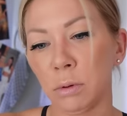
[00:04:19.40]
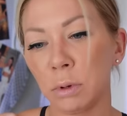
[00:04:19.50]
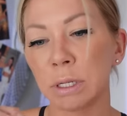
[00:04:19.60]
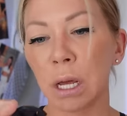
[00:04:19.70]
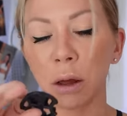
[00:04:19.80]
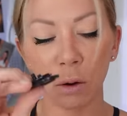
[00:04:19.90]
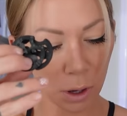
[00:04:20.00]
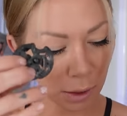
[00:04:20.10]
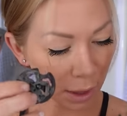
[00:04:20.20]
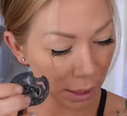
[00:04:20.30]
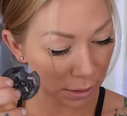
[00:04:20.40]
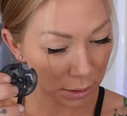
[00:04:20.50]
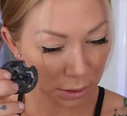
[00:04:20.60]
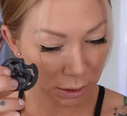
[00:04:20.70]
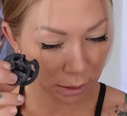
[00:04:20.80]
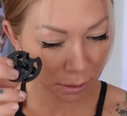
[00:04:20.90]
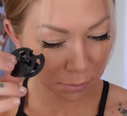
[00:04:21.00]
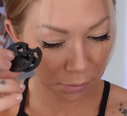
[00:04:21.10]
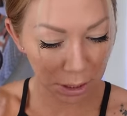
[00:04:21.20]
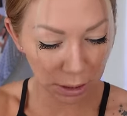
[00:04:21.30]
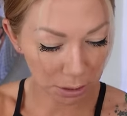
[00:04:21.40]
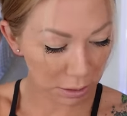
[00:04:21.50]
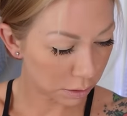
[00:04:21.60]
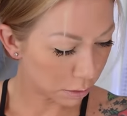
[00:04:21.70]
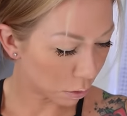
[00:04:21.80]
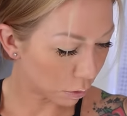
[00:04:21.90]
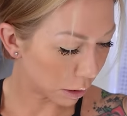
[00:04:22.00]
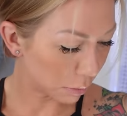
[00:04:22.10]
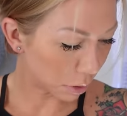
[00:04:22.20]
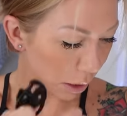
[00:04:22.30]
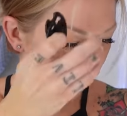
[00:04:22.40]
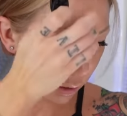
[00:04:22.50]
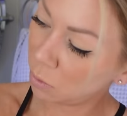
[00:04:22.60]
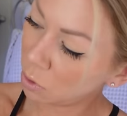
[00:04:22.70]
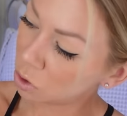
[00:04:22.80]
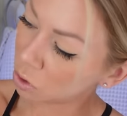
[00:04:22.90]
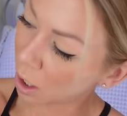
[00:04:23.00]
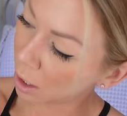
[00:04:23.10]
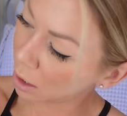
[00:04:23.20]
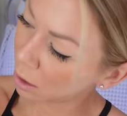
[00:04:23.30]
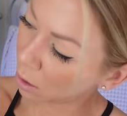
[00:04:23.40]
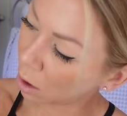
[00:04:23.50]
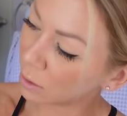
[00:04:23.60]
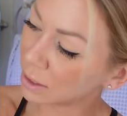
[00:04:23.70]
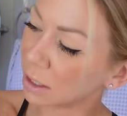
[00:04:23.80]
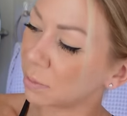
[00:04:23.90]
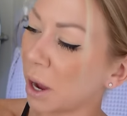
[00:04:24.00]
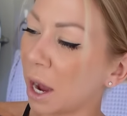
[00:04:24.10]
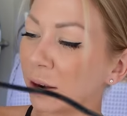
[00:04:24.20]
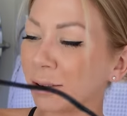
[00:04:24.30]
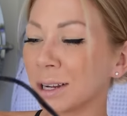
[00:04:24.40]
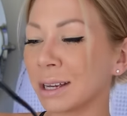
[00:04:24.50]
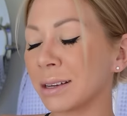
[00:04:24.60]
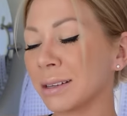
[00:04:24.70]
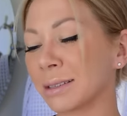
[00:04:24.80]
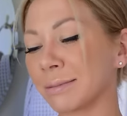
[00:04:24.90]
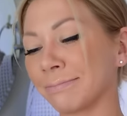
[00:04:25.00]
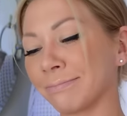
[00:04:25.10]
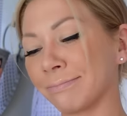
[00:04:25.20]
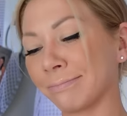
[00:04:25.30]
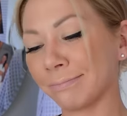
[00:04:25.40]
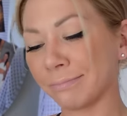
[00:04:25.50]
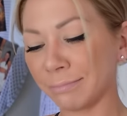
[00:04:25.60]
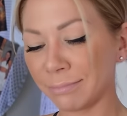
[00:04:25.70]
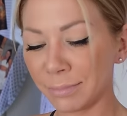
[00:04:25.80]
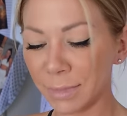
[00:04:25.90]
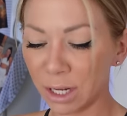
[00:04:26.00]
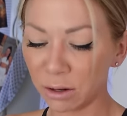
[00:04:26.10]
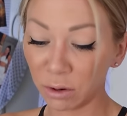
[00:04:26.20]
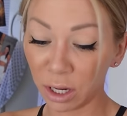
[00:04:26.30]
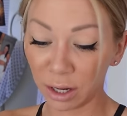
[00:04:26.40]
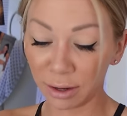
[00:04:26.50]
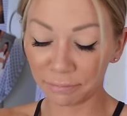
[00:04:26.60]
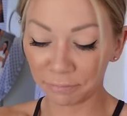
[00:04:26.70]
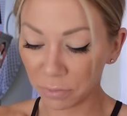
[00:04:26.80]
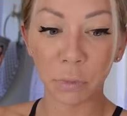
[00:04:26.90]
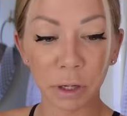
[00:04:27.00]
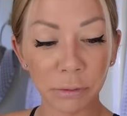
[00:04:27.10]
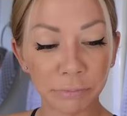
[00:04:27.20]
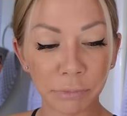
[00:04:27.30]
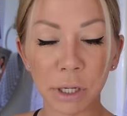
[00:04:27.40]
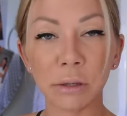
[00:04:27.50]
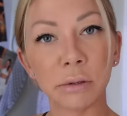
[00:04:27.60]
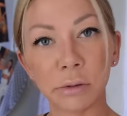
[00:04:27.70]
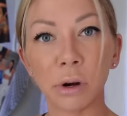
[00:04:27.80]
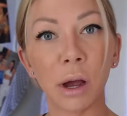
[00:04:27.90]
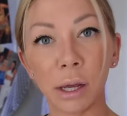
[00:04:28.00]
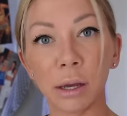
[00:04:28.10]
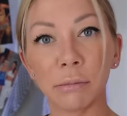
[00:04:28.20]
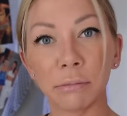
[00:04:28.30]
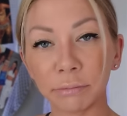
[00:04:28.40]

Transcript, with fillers: What is that? Okay, that's the piece to hold it in place. We'll try it. Oh, it takes batteries. Mm, okay, well, let's try it.